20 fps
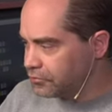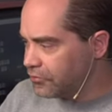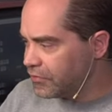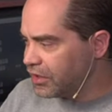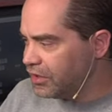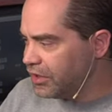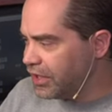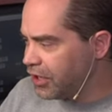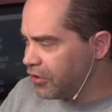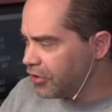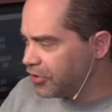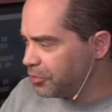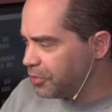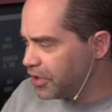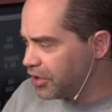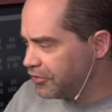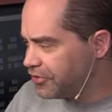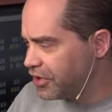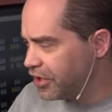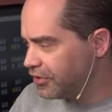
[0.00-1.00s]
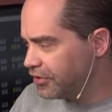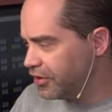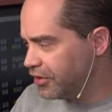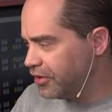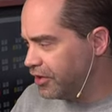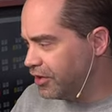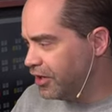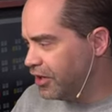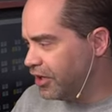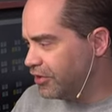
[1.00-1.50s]
Now, I speak of uh,
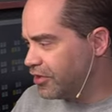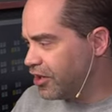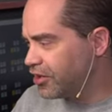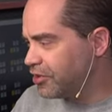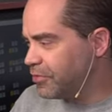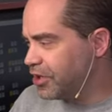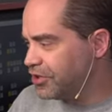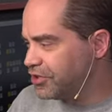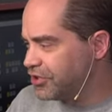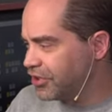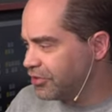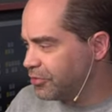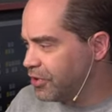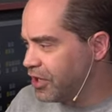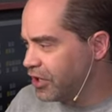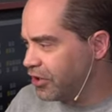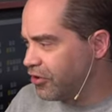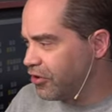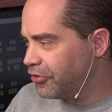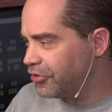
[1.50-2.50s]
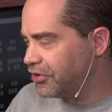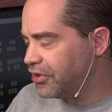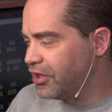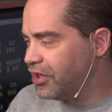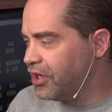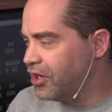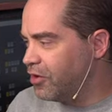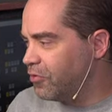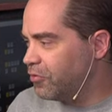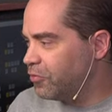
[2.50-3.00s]
talking about Just Macros.
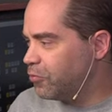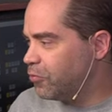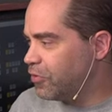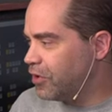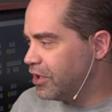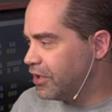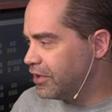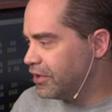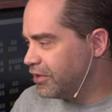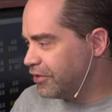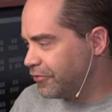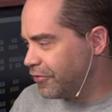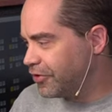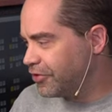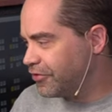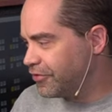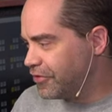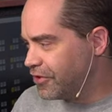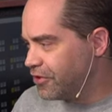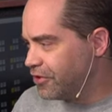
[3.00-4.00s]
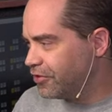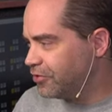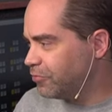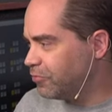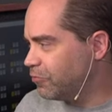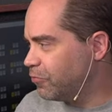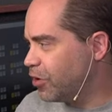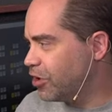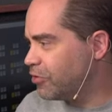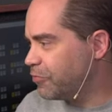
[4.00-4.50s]
What, first of all,
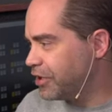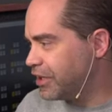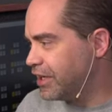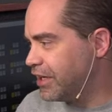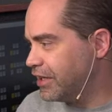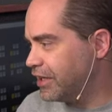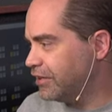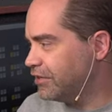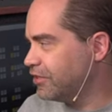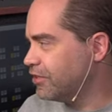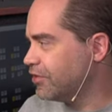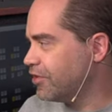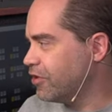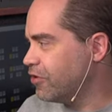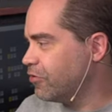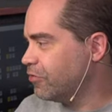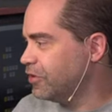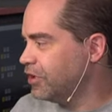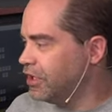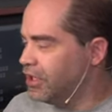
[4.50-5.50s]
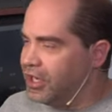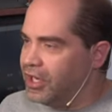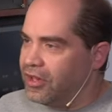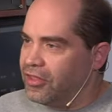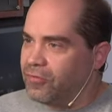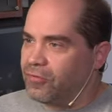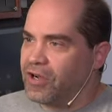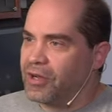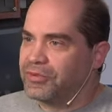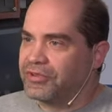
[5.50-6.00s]
where do we get it? So, the
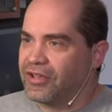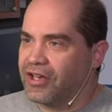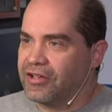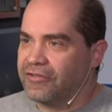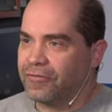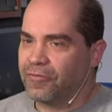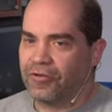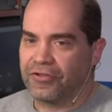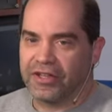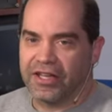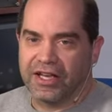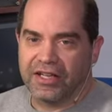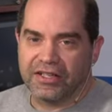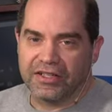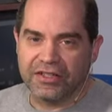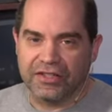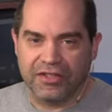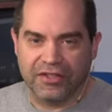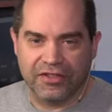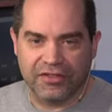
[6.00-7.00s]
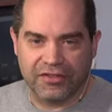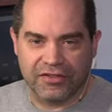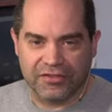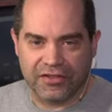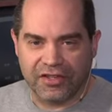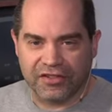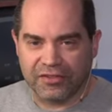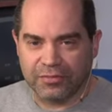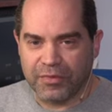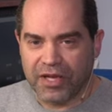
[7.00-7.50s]
website for that is
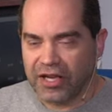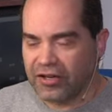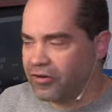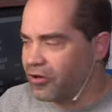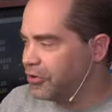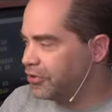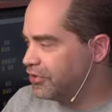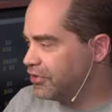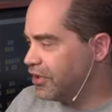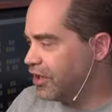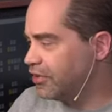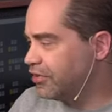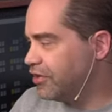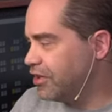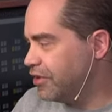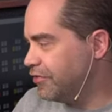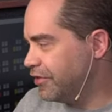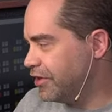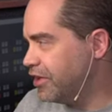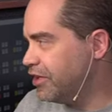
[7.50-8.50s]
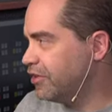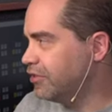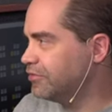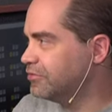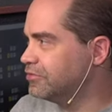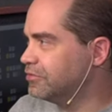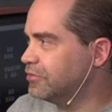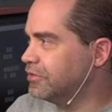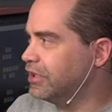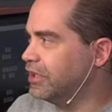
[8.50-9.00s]
just macros dot t v,
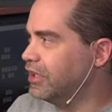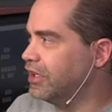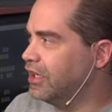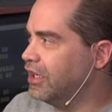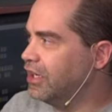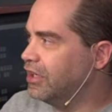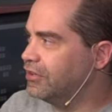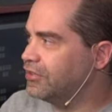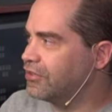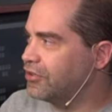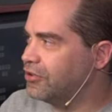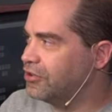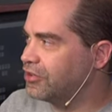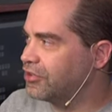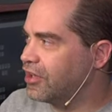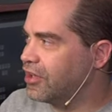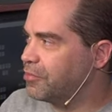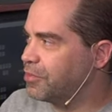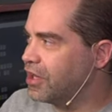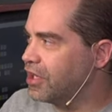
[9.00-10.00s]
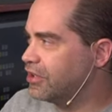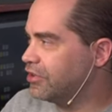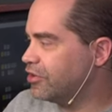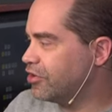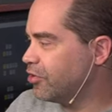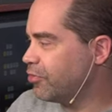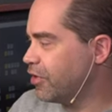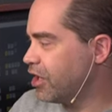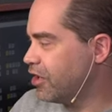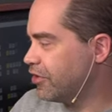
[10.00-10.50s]
and so you just type that into your
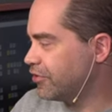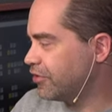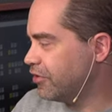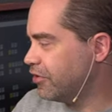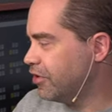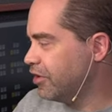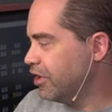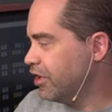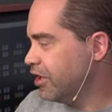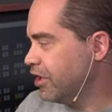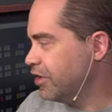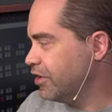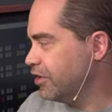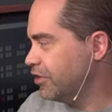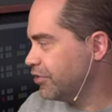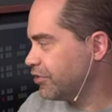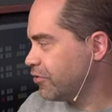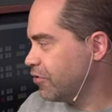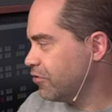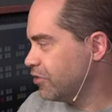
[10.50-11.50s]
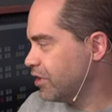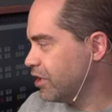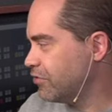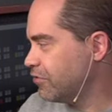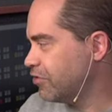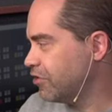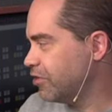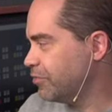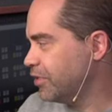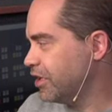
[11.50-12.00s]
browser, and then you scroll down a
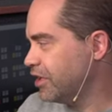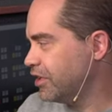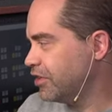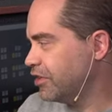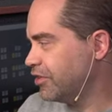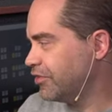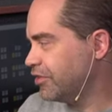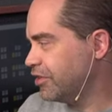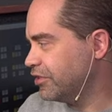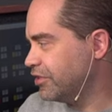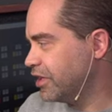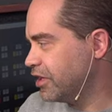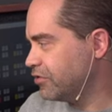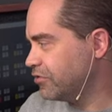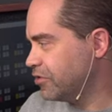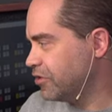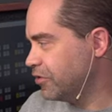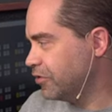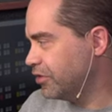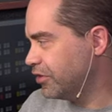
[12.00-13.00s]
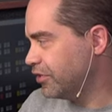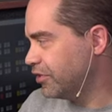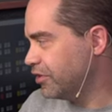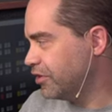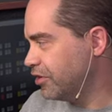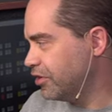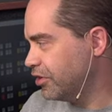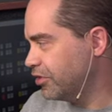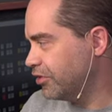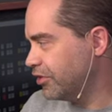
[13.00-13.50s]
little bit, and you see Downloads,
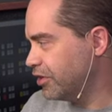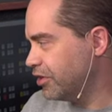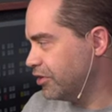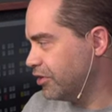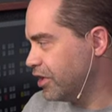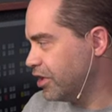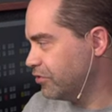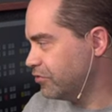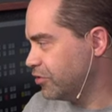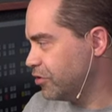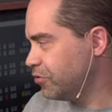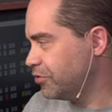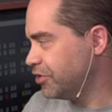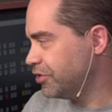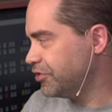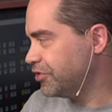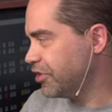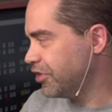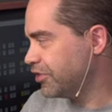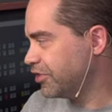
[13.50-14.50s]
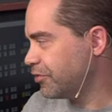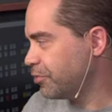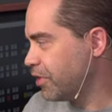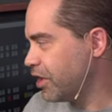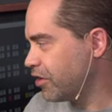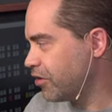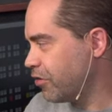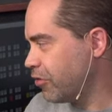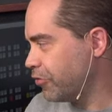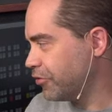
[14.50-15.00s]
and you see Download Just
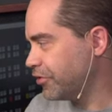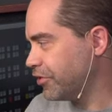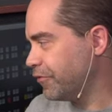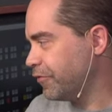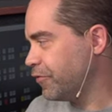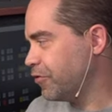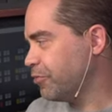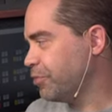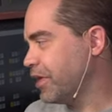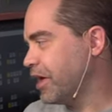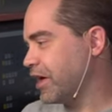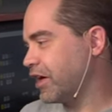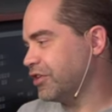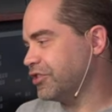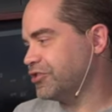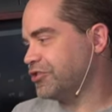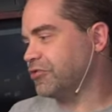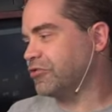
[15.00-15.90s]
Macros Full Package. You'll